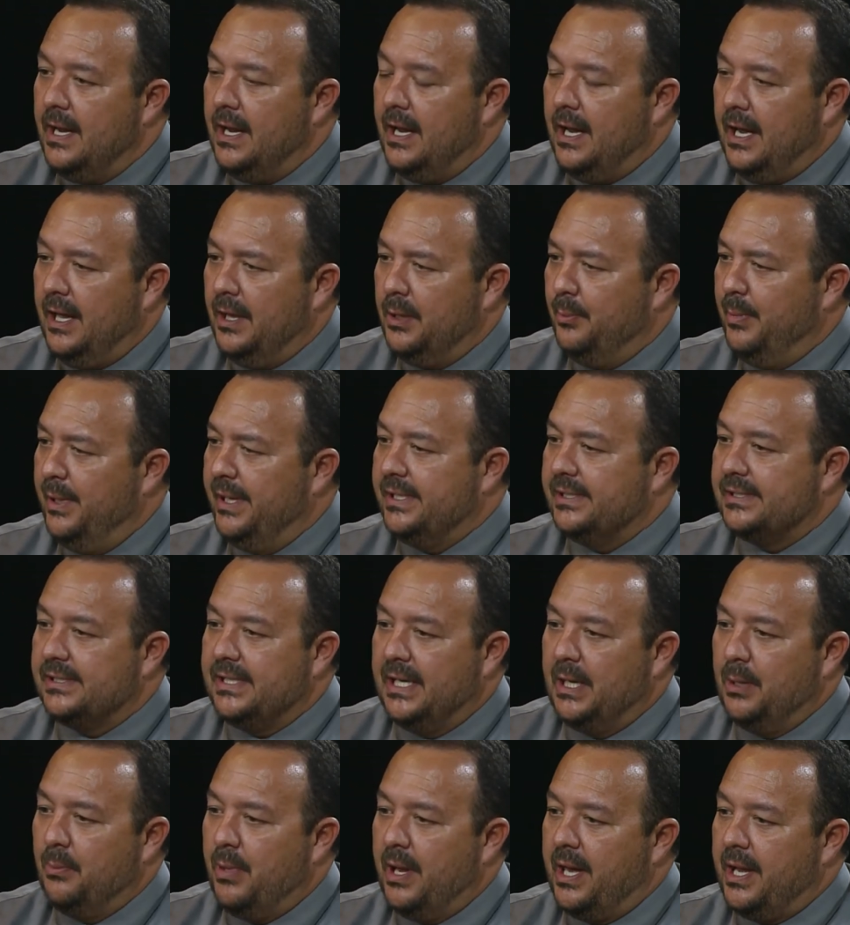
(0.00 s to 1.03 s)
The biggest
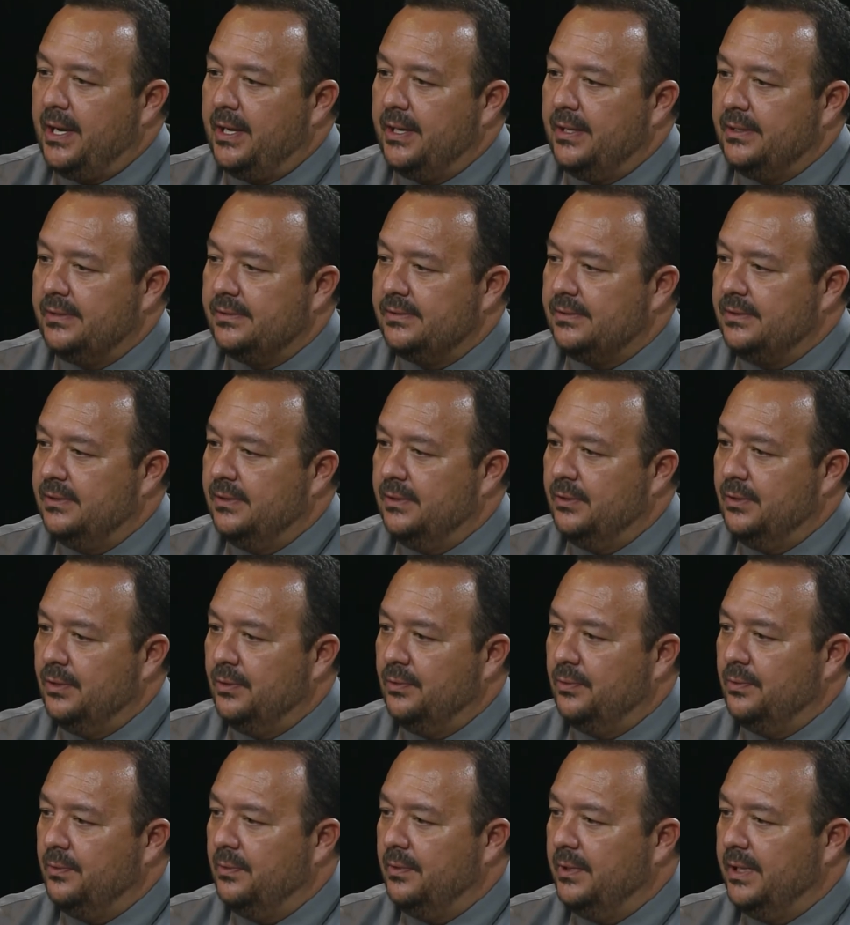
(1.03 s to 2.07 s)
thing about it is, you
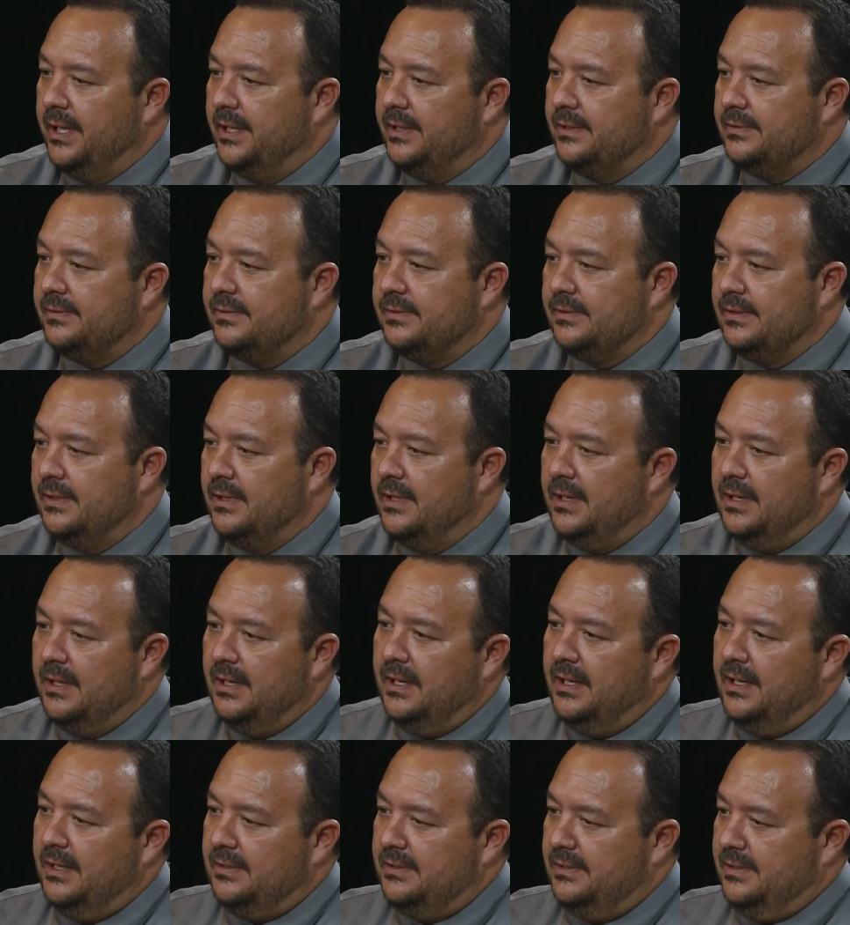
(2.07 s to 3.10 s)
know, is
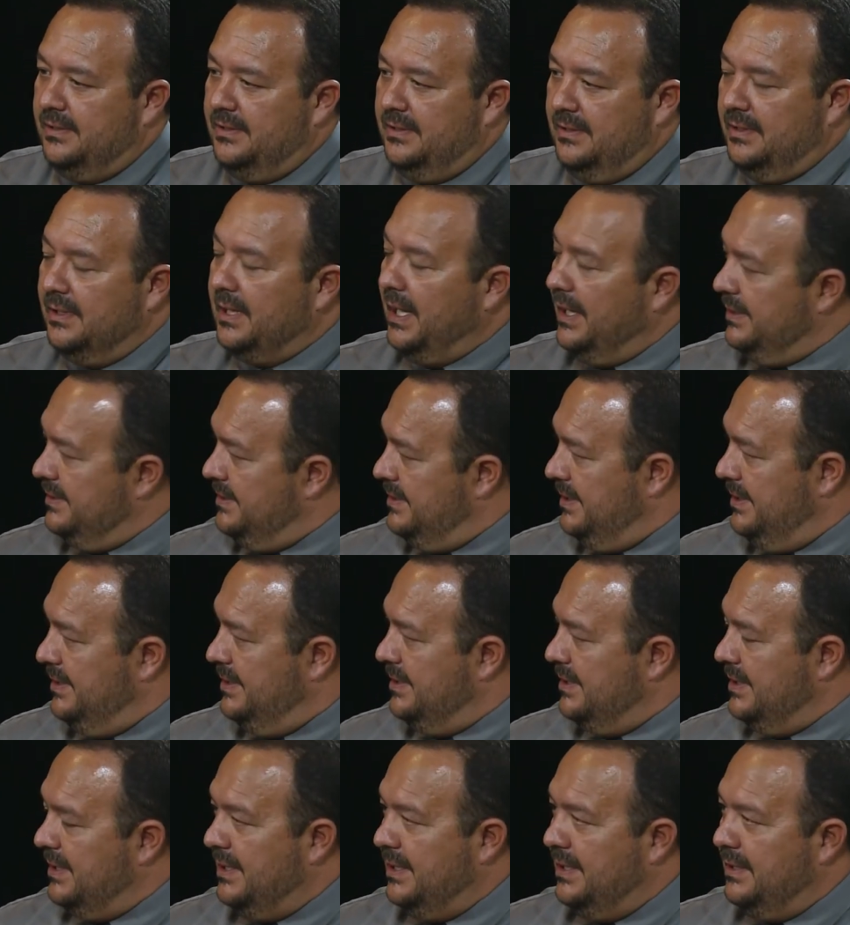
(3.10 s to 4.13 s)
just like she
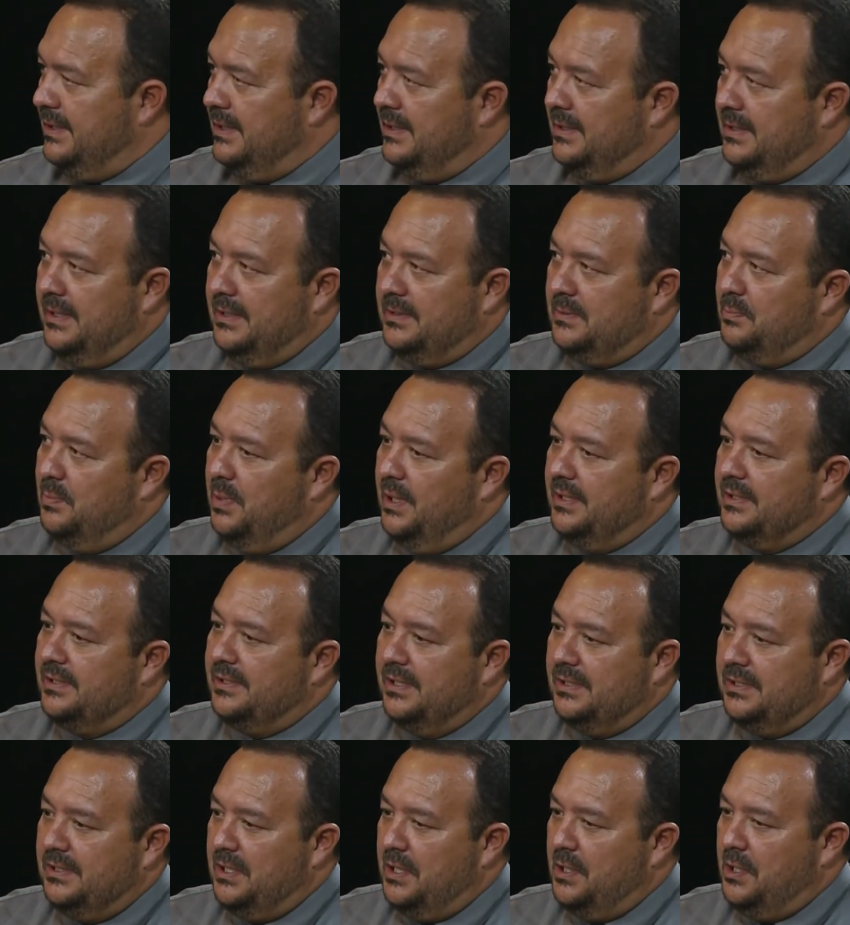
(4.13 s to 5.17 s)
said, it's been
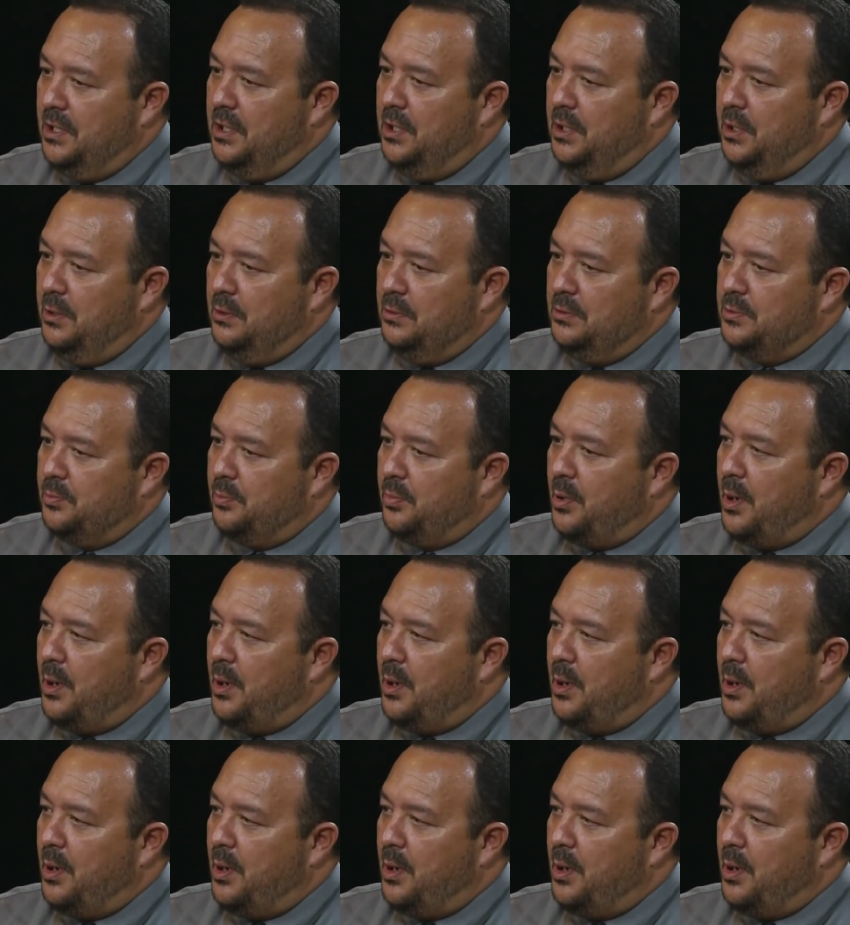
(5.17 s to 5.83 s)
such a huge